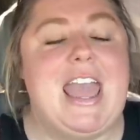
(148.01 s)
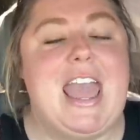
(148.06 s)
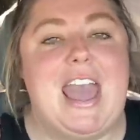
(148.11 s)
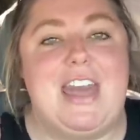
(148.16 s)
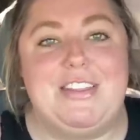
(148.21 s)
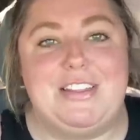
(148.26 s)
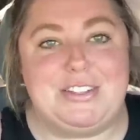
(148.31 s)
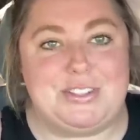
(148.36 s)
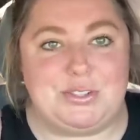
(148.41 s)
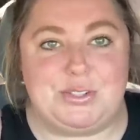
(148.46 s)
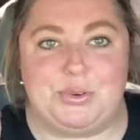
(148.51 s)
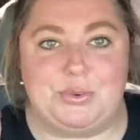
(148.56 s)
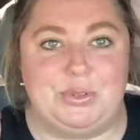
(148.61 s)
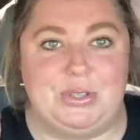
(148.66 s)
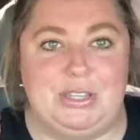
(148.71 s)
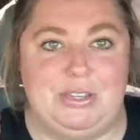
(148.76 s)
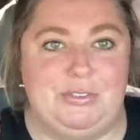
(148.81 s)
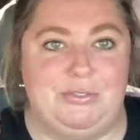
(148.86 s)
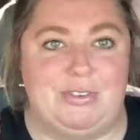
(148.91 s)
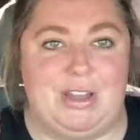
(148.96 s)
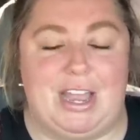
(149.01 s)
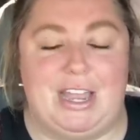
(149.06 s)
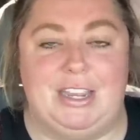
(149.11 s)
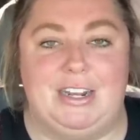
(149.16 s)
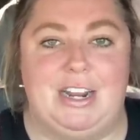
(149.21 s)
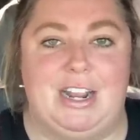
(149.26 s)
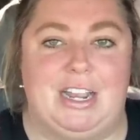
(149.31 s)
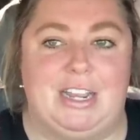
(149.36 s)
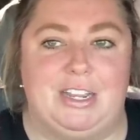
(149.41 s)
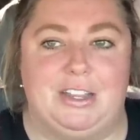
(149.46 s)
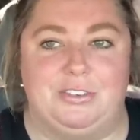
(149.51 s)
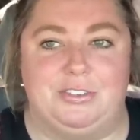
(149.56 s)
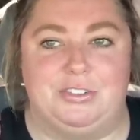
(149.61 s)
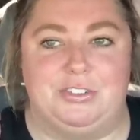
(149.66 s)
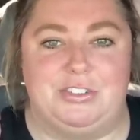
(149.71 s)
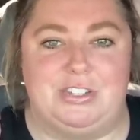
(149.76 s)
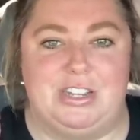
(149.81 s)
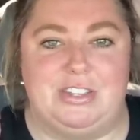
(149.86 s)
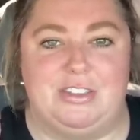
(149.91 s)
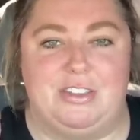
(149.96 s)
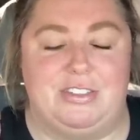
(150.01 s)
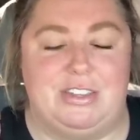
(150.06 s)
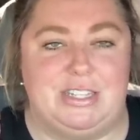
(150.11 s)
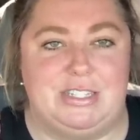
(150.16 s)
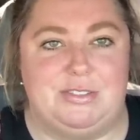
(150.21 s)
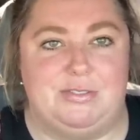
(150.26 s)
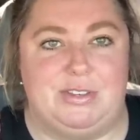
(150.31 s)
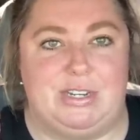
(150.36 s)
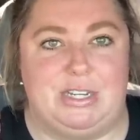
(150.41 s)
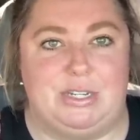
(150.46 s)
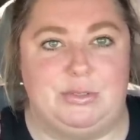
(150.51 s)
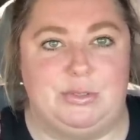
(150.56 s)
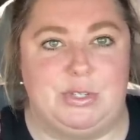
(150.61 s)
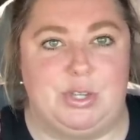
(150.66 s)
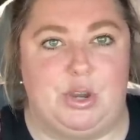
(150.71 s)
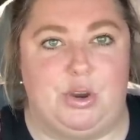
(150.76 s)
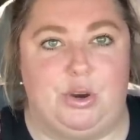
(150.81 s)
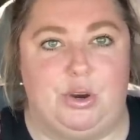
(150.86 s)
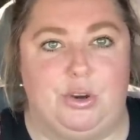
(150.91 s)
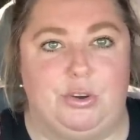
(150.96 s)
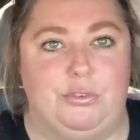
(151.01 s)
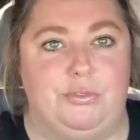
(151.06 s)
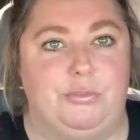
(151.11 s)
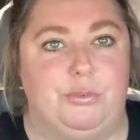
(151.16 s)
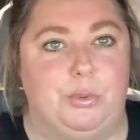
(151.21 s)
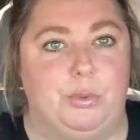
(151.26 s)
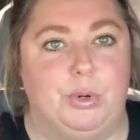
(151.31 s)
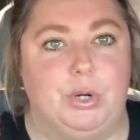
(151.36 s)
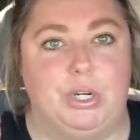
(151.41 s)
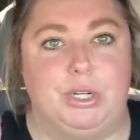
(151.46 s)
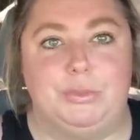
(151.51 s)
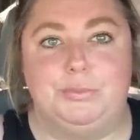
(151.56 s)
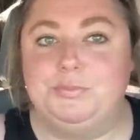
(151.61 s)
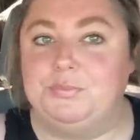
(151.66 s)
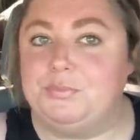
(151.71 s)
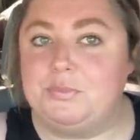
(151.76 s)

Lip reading: And that's totally fine. I understand that these videos are for